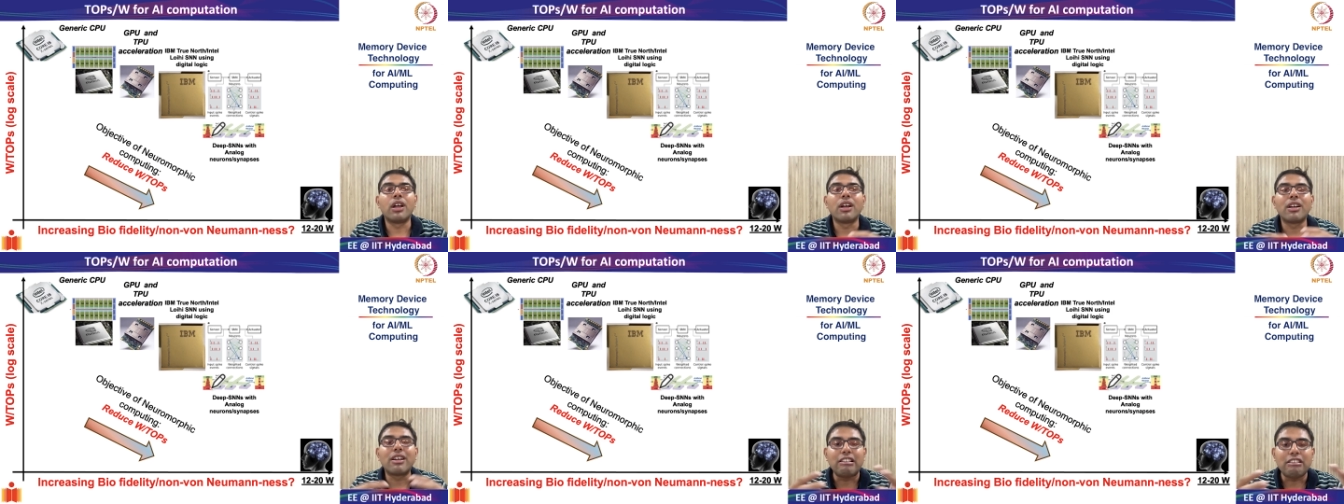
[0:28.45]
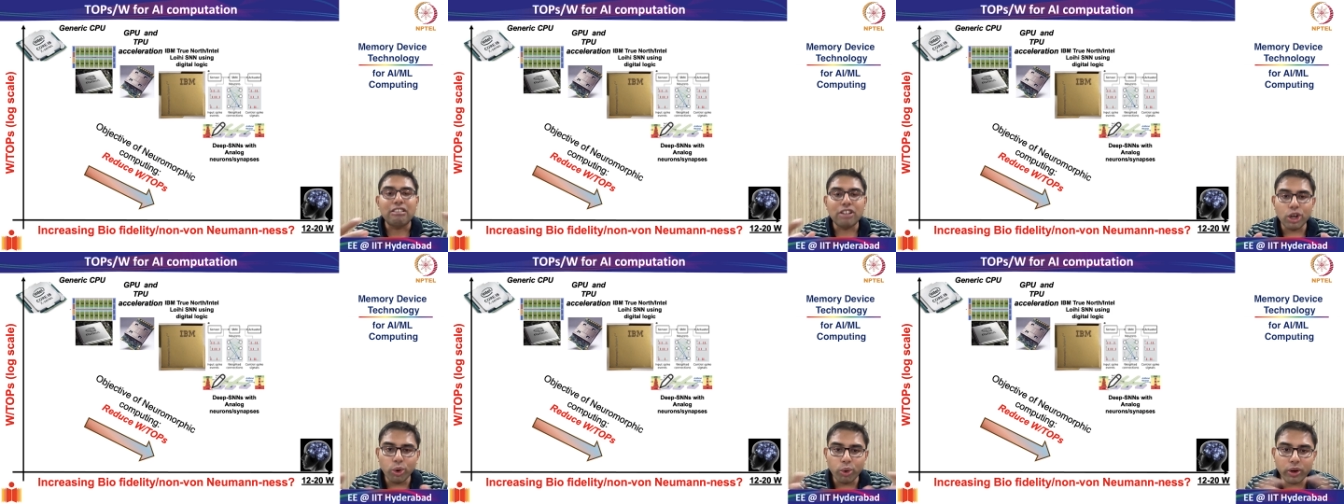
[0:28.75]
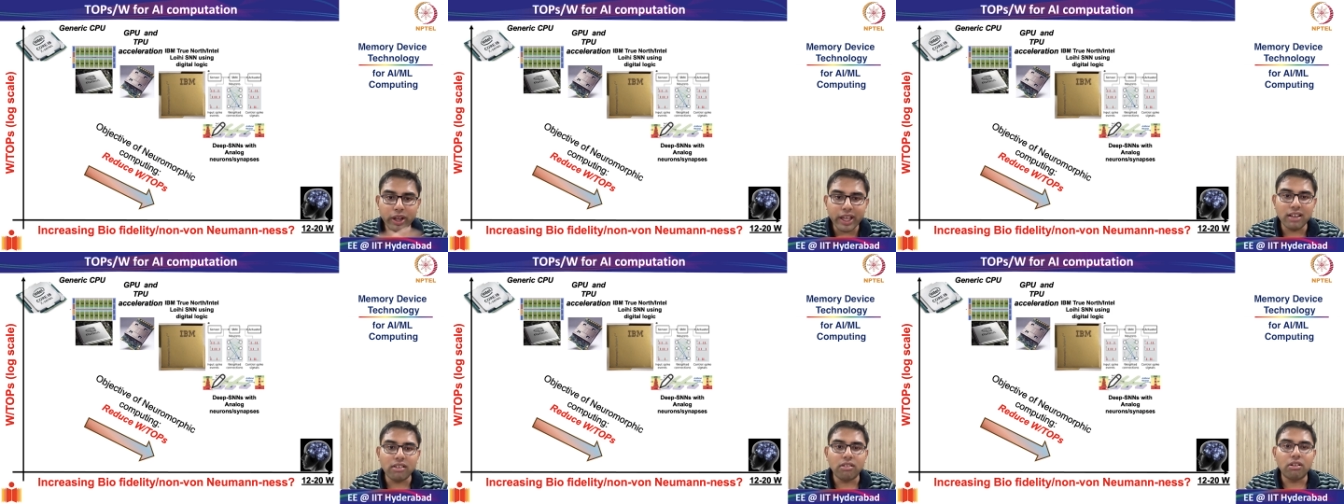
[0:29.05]

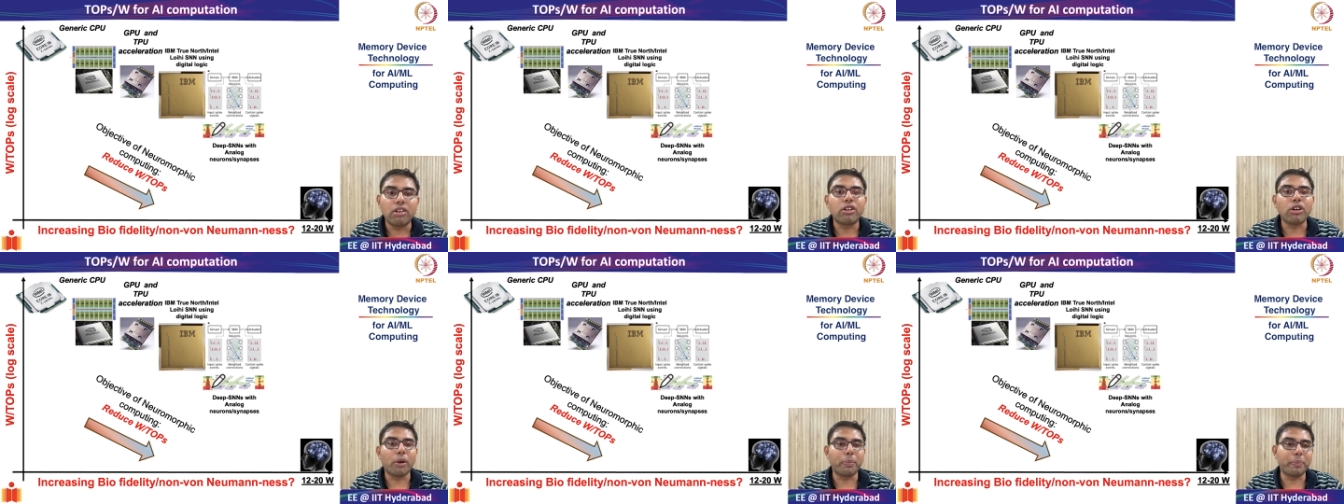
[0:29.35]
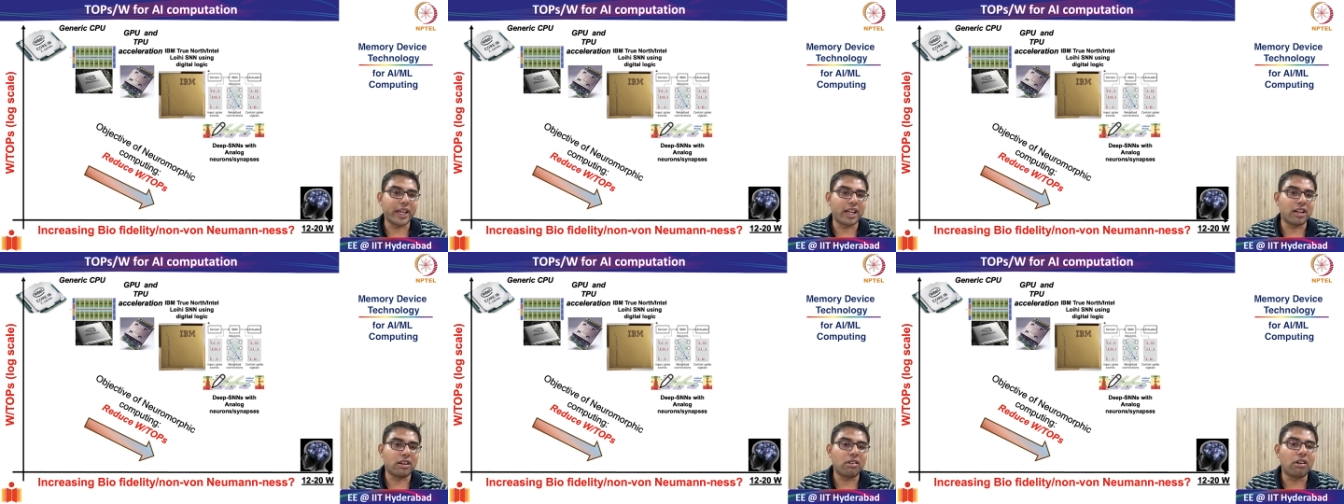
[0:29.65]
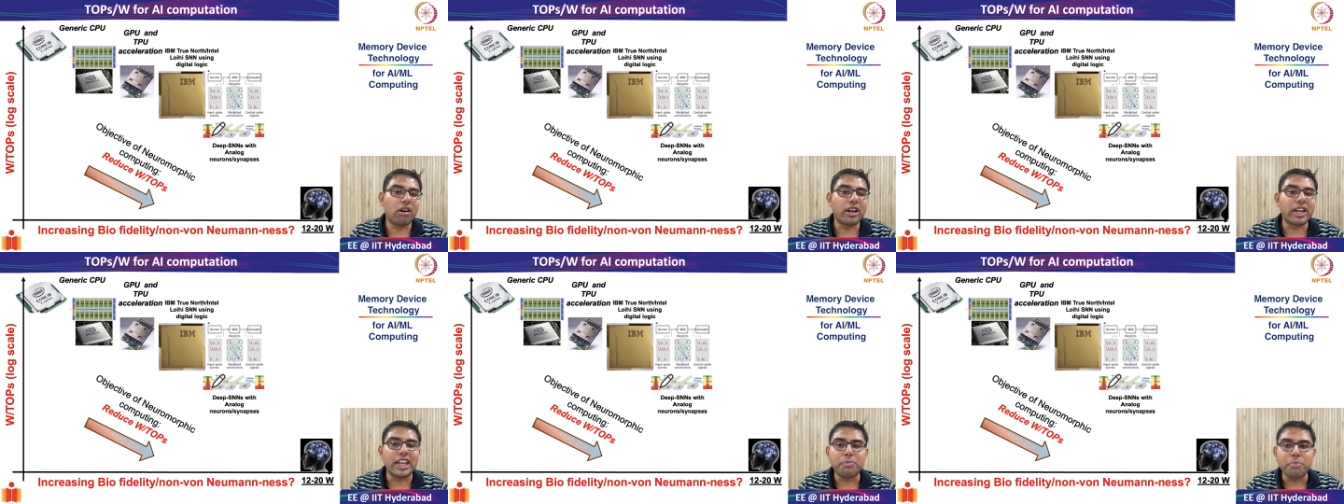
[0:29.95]
concluding topic
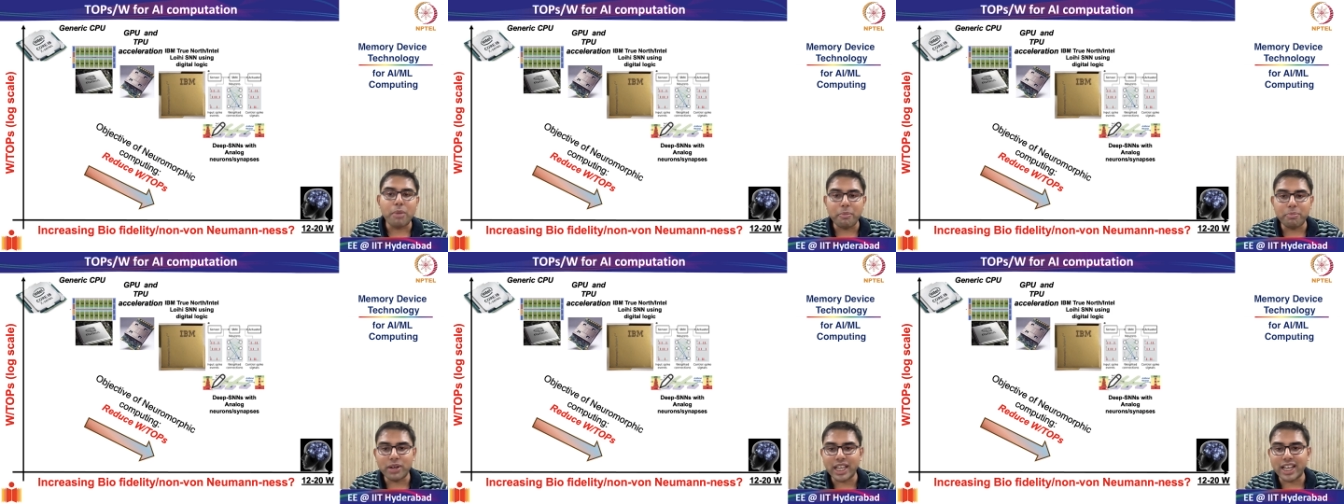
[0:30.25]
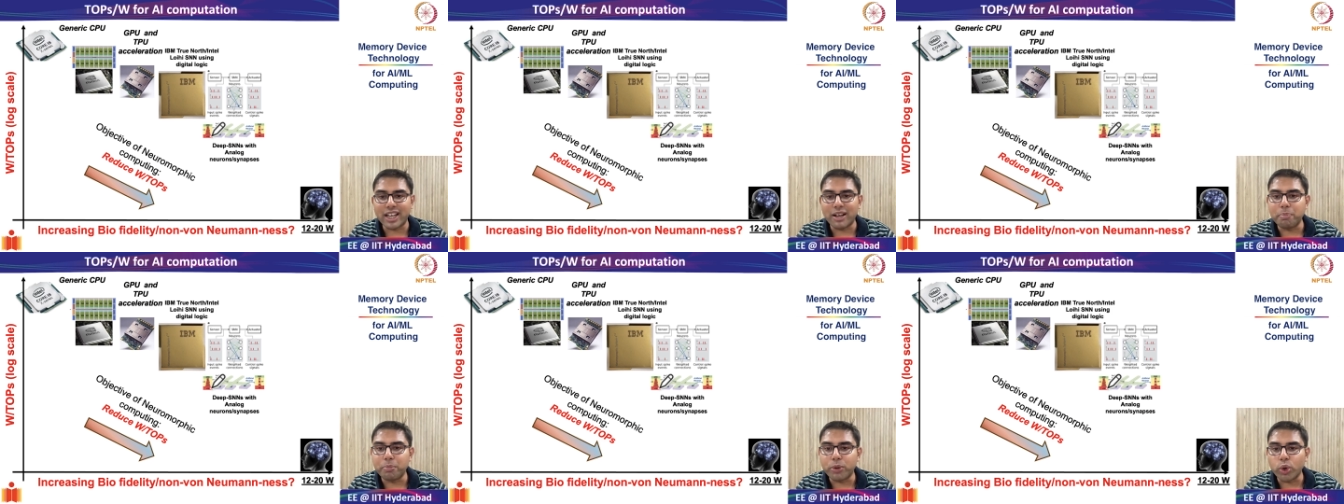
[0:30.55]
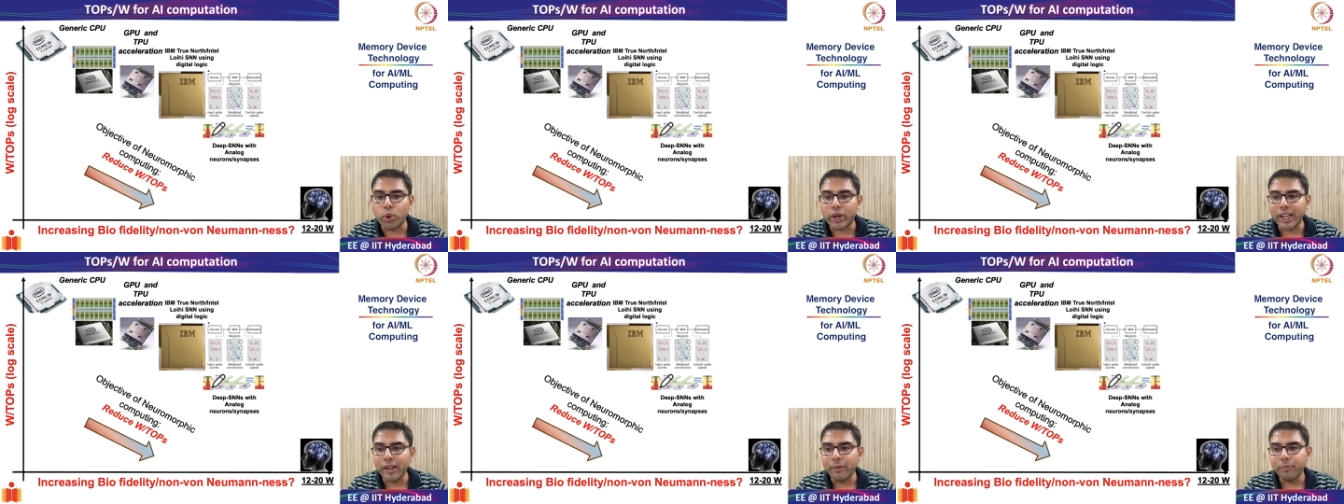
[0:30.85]
on in-memory
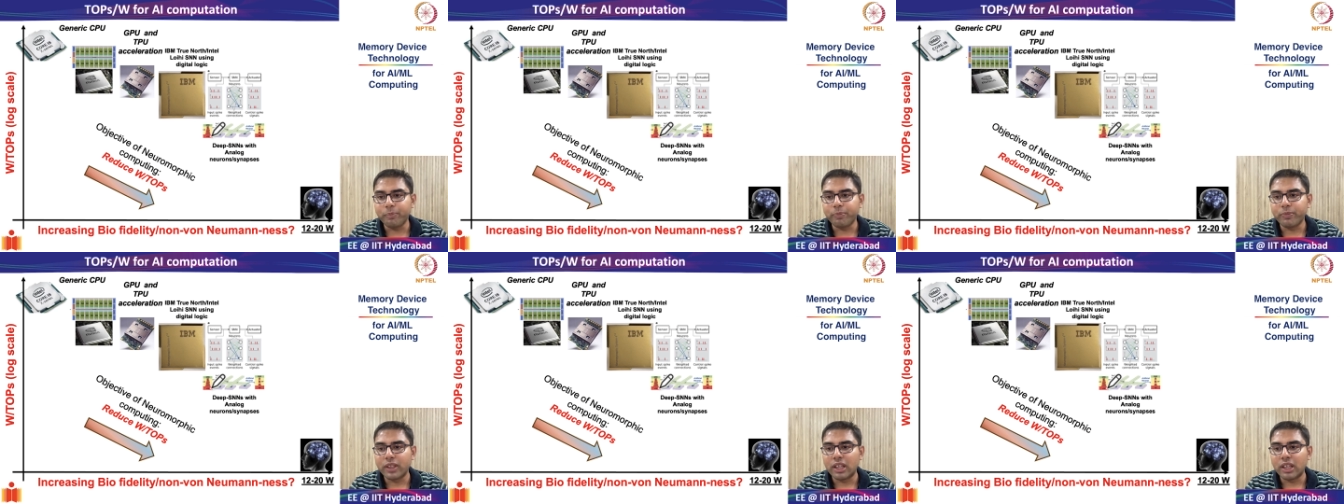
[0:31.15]
computing.